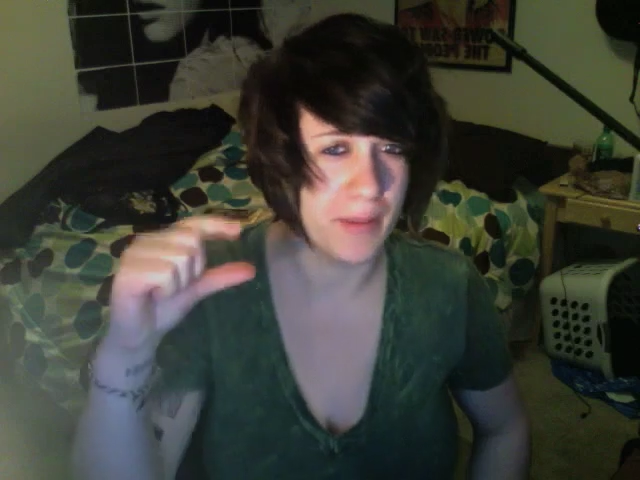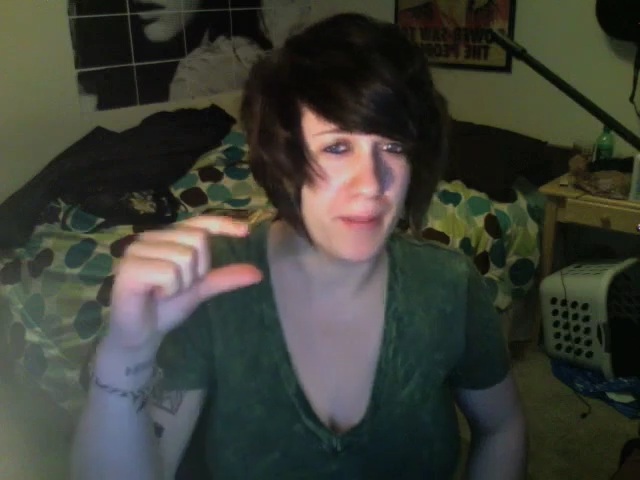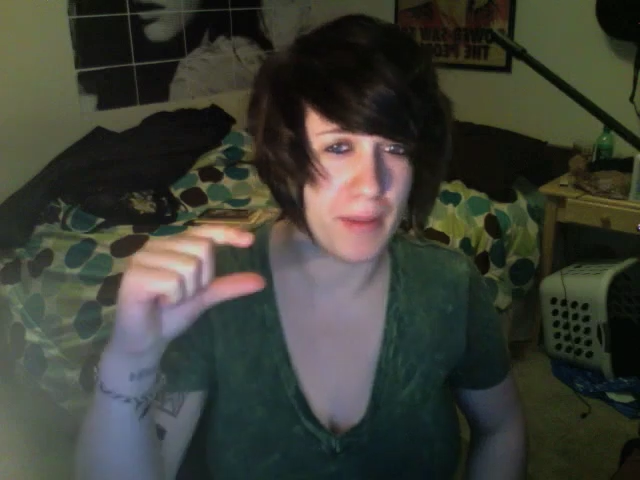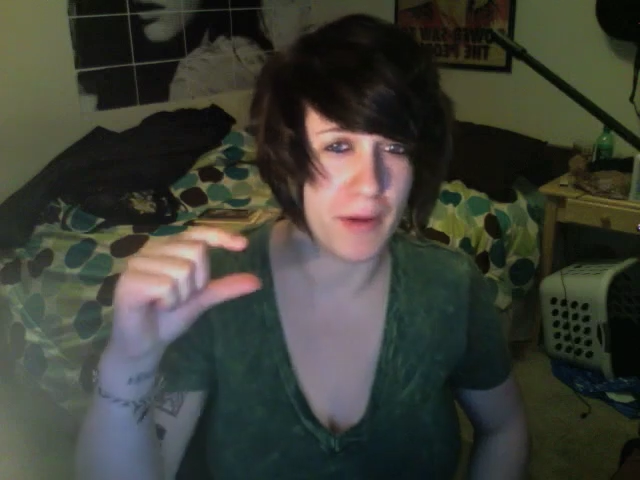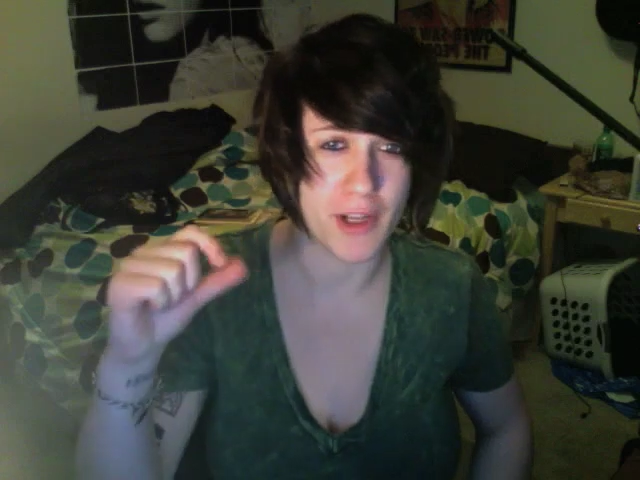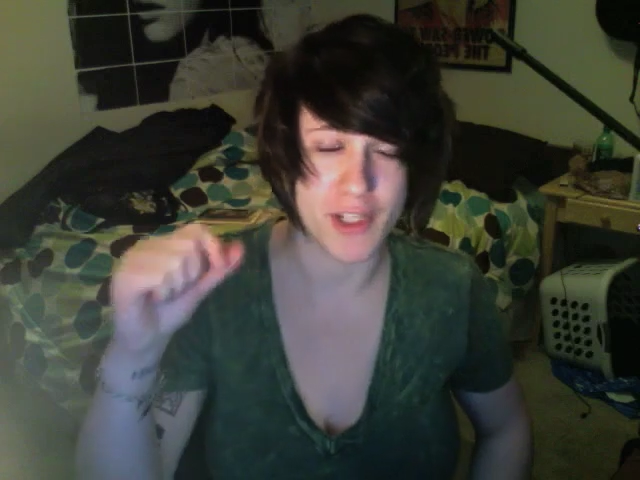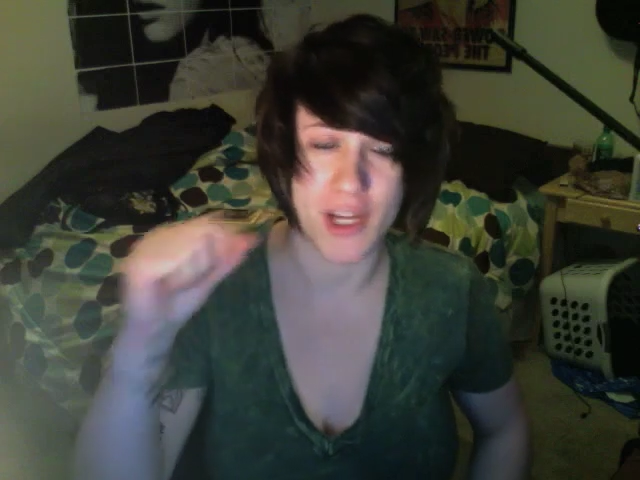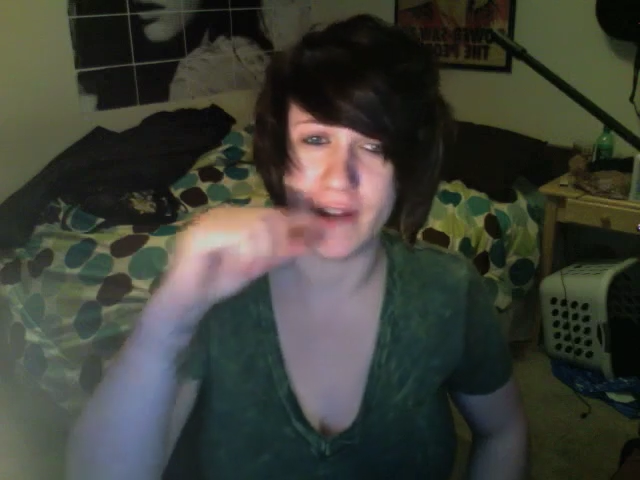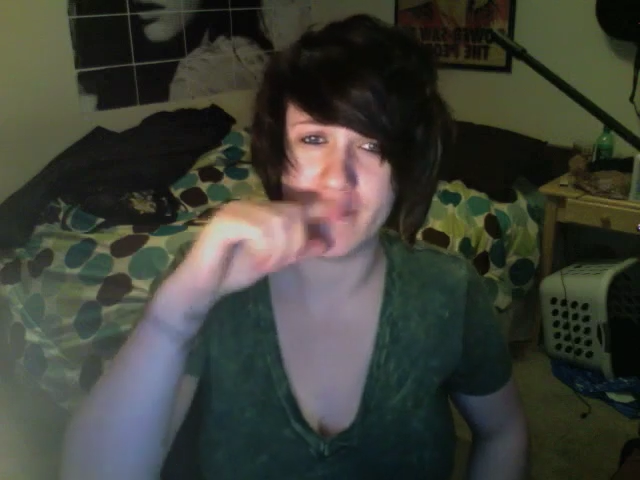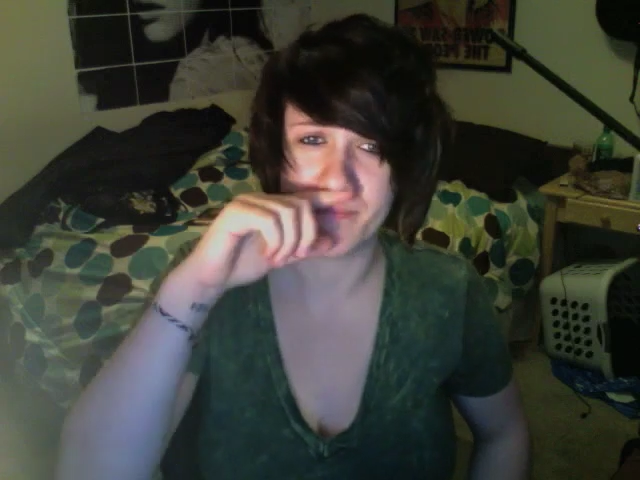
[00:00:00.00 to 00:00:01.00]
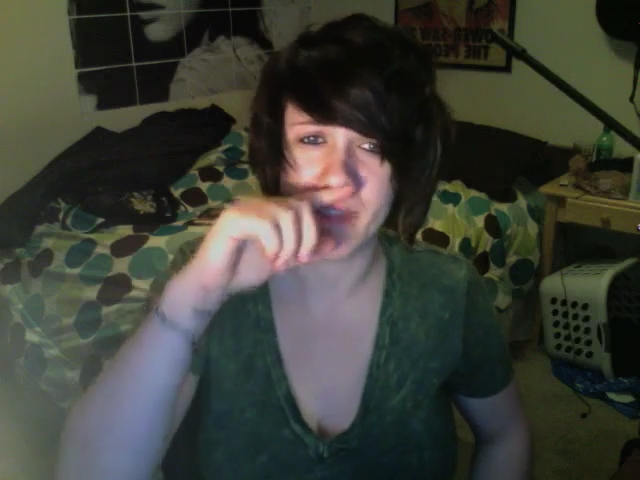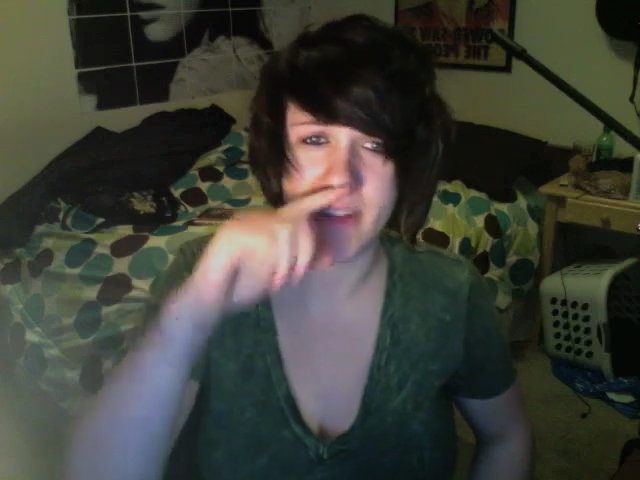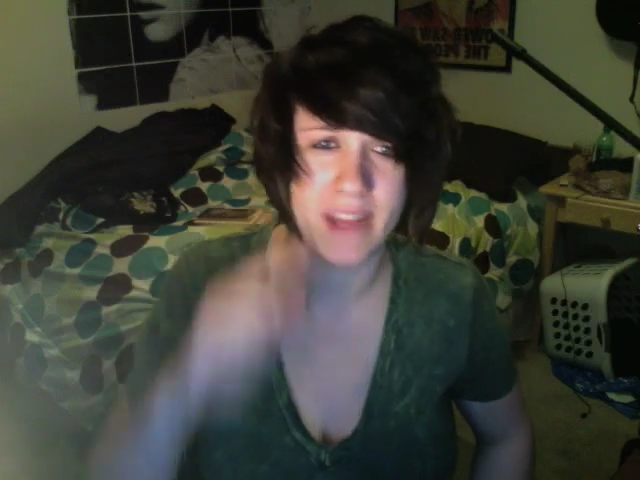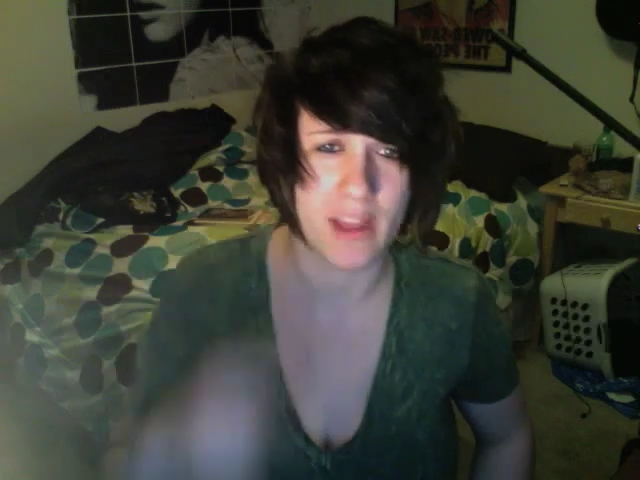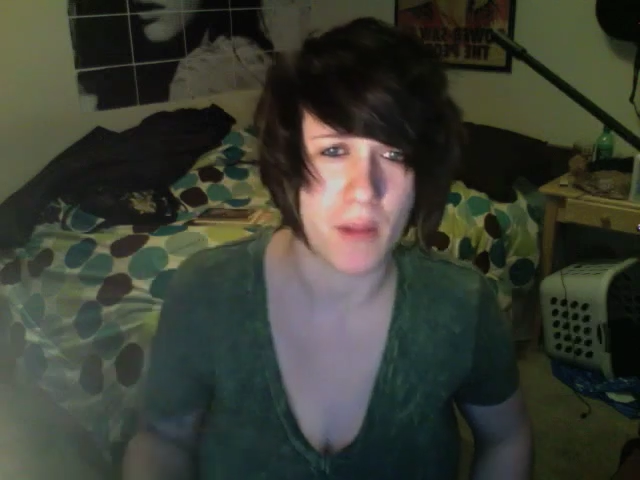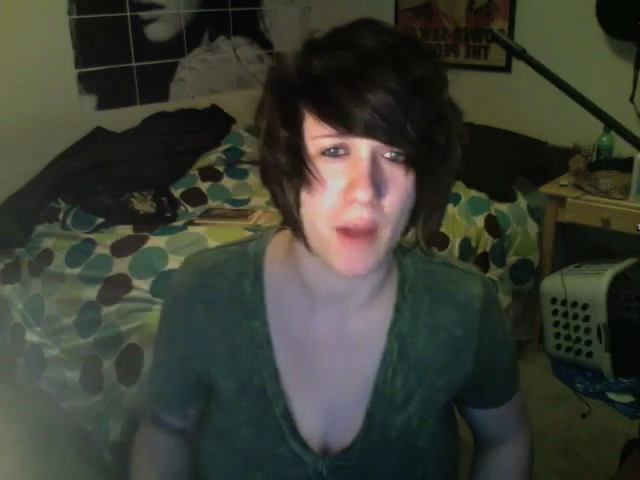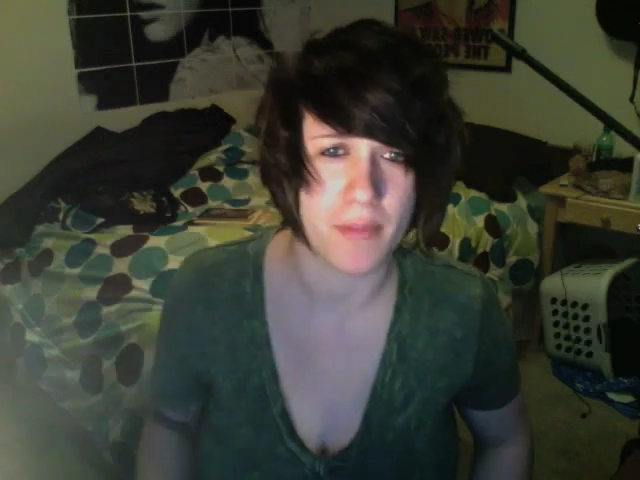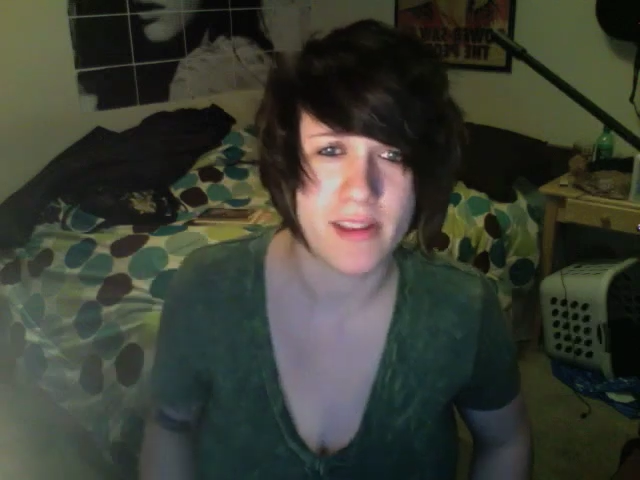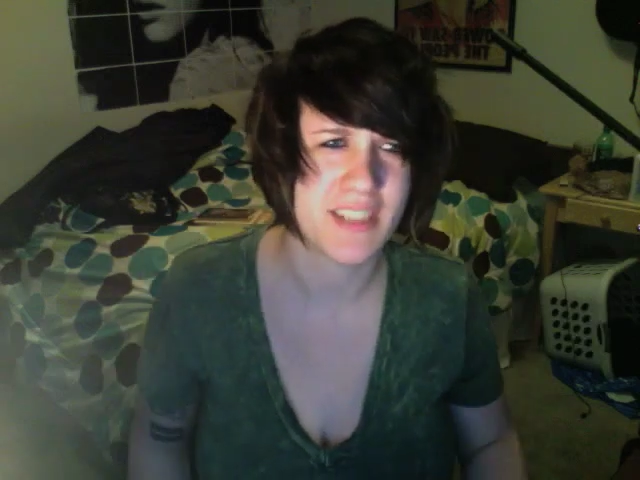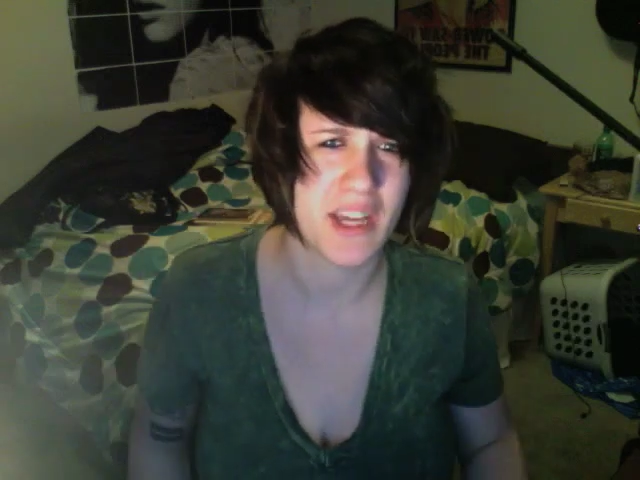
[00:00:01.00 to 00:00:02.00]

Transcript: baby crush on Taylor Momsen.